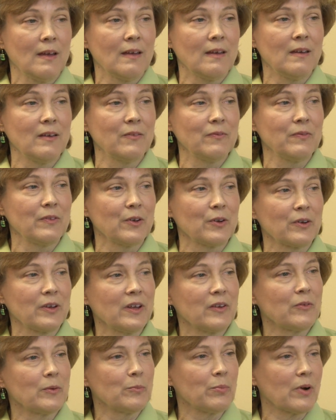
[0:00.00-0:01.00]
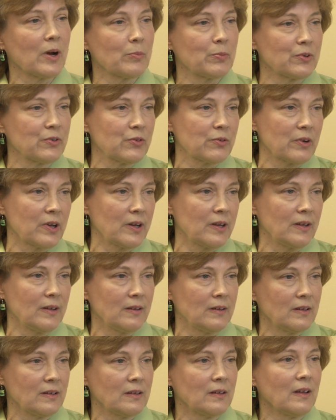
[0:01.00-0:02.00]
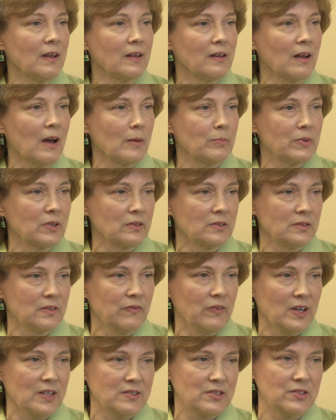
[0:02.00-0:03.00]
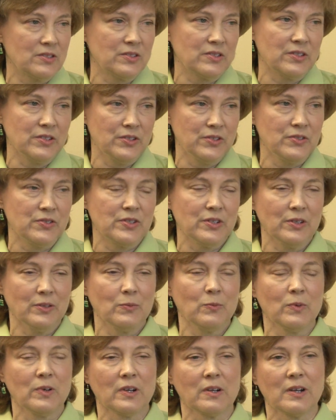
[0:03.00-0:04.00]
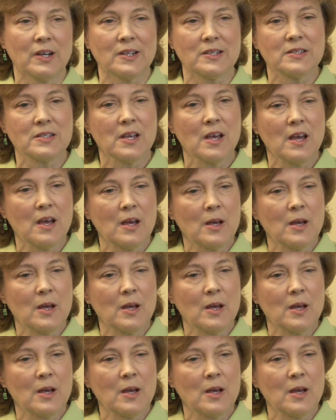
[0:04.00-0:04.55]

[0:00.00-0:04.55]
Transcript: if they're given proper training and, and optical devices to use it, whereas